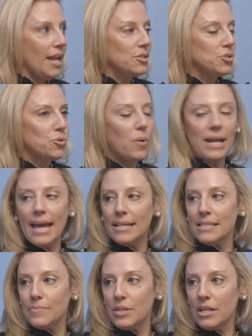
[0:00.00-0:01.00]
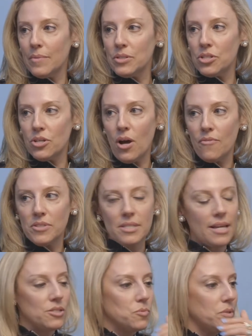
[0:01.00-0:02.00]
And so I had somebody come into the
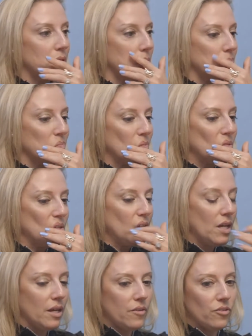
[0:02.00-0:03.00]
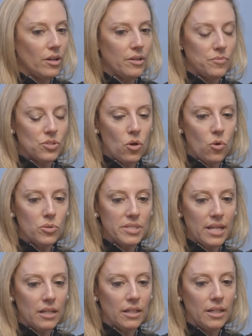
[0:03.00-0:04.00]
office last week. Probably he was a
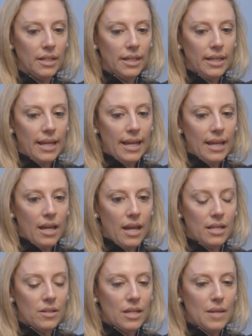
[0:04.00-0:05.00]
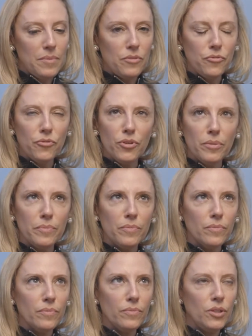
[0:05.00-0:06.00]
wholesaler. And he came in
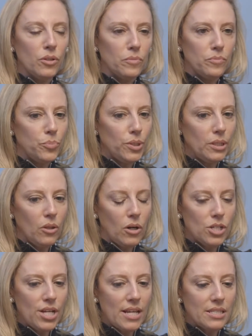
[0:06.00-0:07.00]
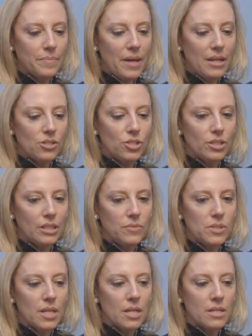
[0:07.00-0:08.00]
from, pretty large asset manager. And he
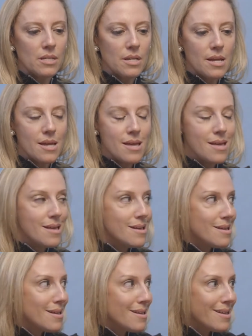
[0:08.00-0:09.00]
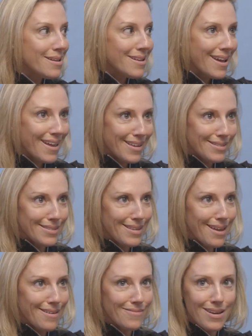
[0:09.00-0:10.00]
was like, hey, guys,
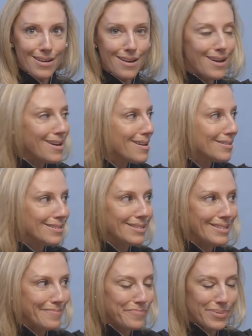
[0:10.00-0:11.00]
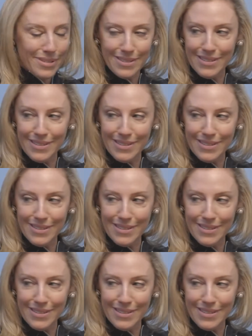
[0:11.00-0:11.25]
I've got a hot tip.